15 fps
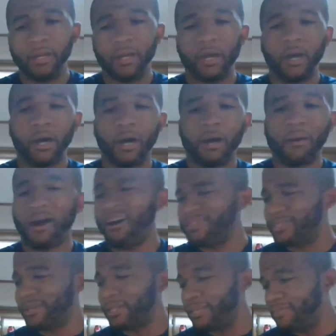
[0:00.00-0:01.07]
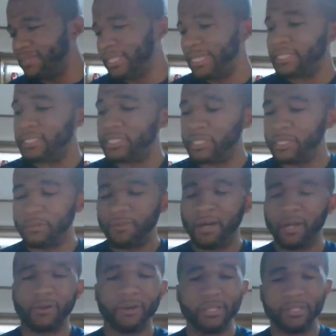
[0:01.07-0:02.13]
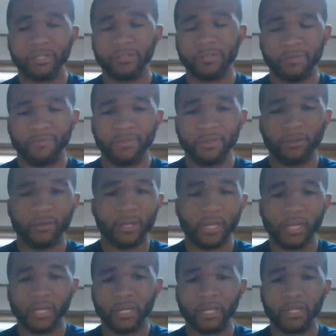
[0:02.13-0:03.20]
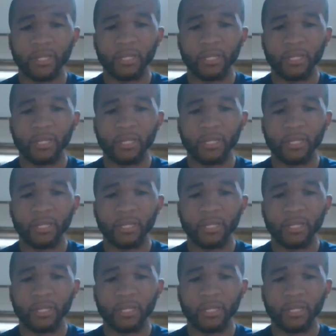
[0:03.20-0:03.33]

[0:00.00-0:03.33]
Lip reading: Also, I'll leave a link to my green juice review. Again,